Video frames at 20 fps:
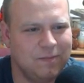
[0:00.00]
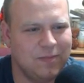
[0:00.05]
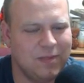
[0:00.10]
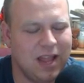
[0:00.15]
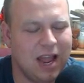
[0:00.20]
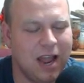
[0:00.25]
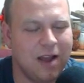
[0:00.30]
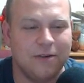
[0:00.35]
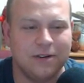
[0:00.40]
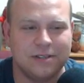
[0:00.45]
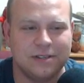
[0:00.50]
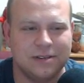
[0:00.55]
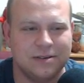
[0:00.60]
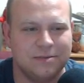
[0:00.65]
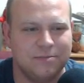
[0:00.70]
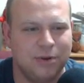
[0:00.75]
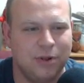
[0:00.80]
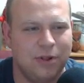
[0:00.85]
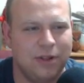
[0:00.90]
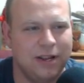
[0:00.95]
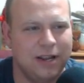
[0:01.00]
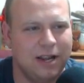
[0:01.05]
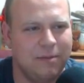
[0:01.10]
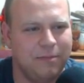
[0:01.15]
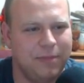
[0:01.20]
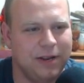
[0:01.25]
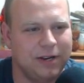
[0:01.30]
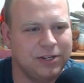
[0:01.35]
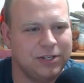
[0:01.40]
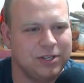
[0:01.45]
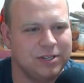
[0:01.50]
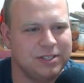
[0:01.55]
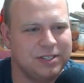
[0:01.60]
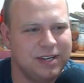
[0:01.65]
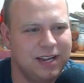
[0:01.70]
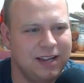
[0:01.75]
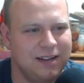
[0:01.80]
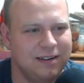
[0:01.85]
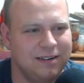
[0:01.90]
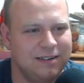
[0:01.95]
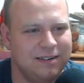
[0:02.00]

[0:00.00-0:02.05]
I wasn't pulling up pictures yet.